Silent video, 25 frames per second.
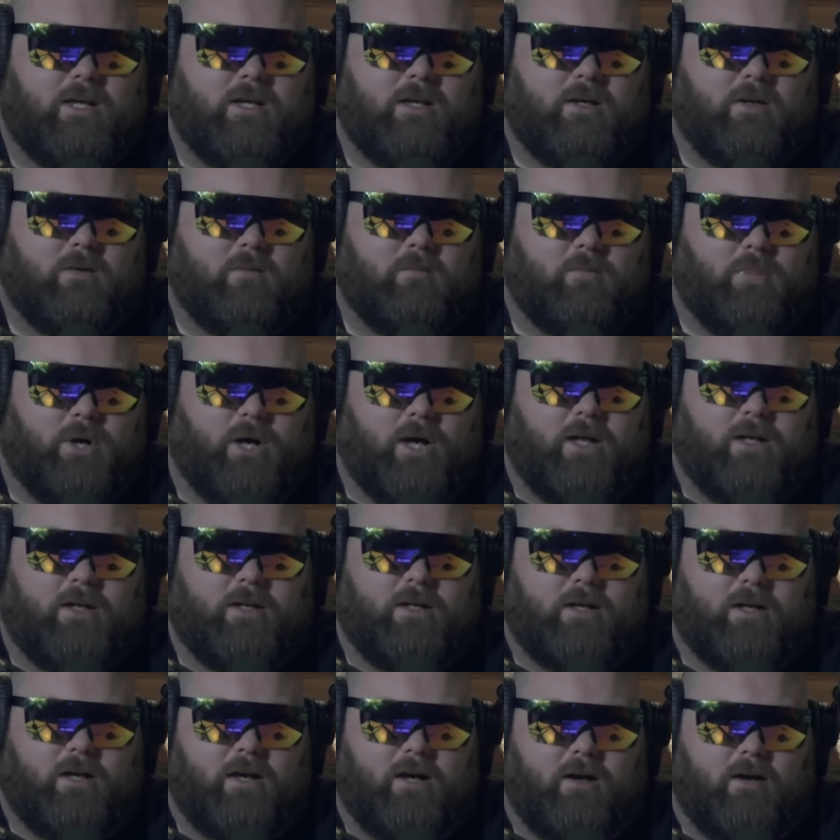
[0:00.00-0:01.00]
But
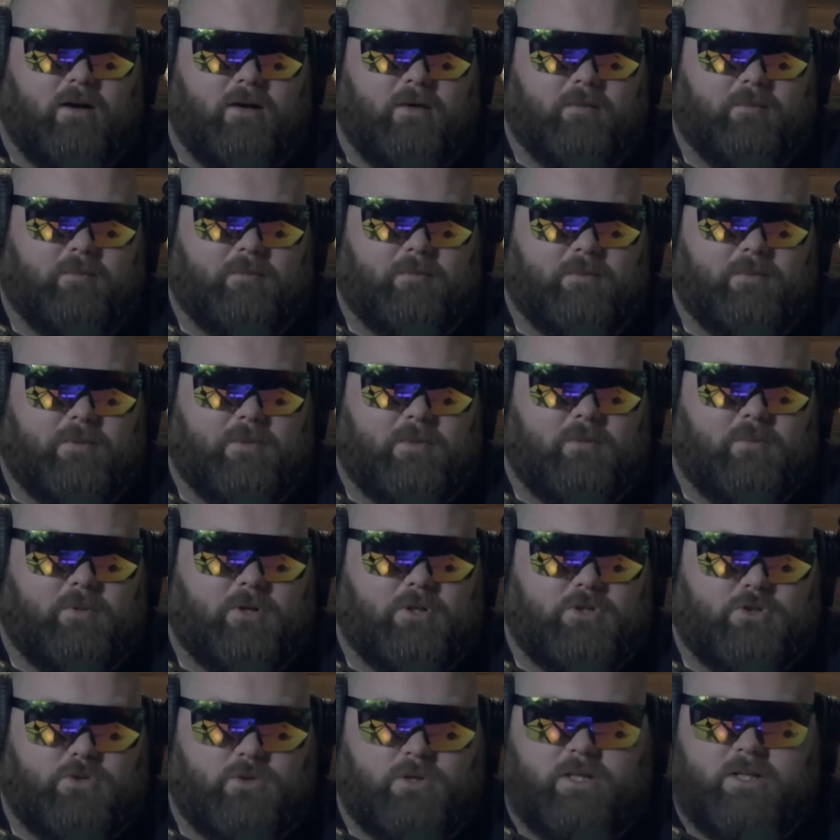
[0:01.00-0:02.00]

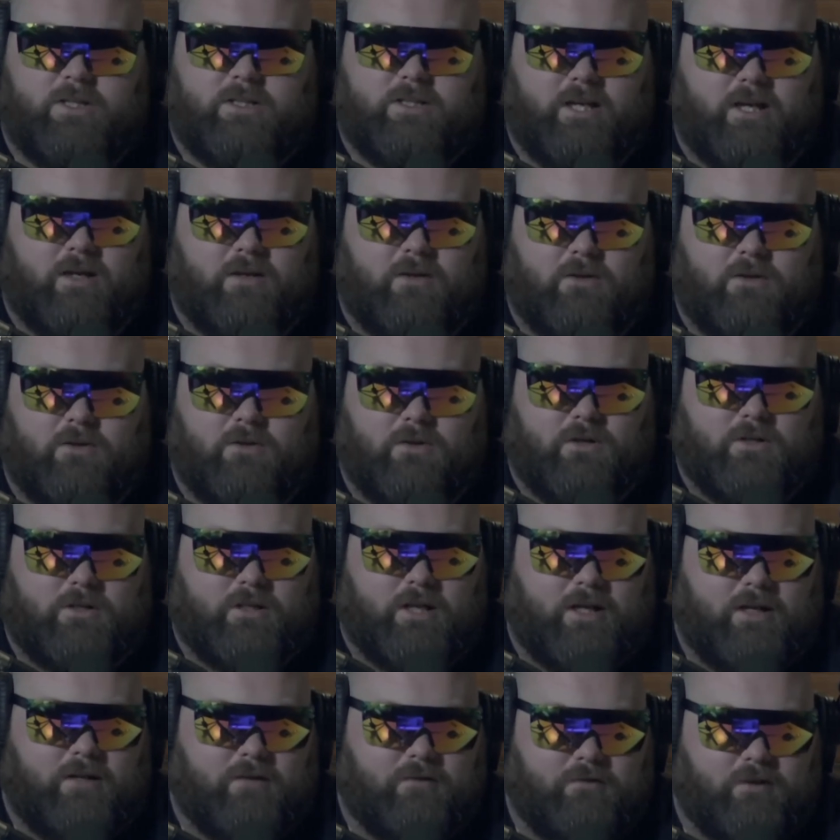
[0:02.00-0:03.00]
Julian Taylor looked
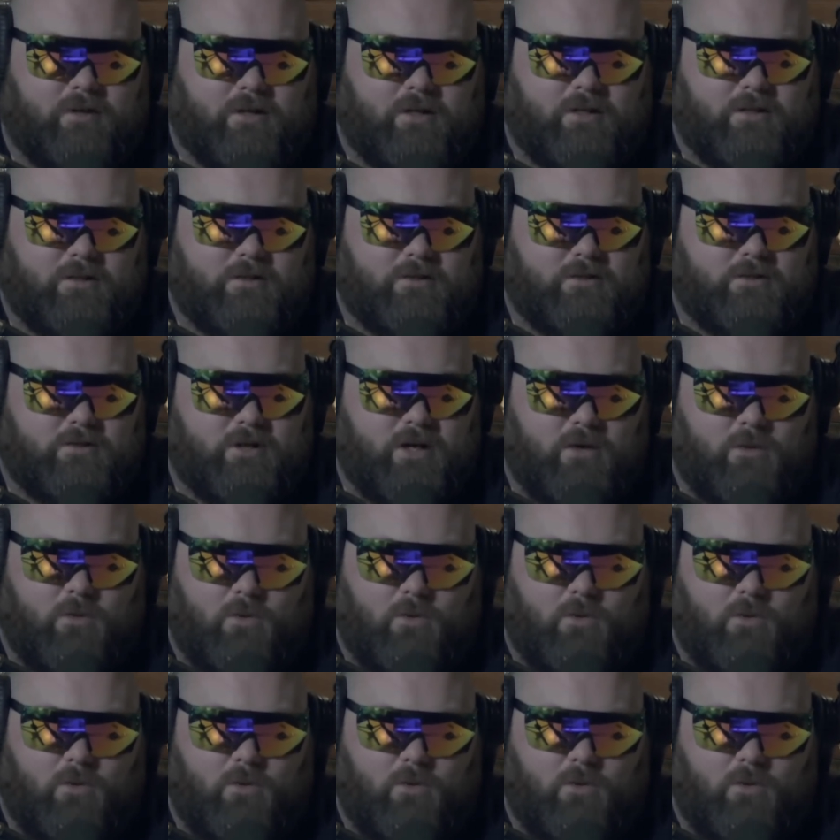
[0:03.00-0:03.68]
like a fucking straight war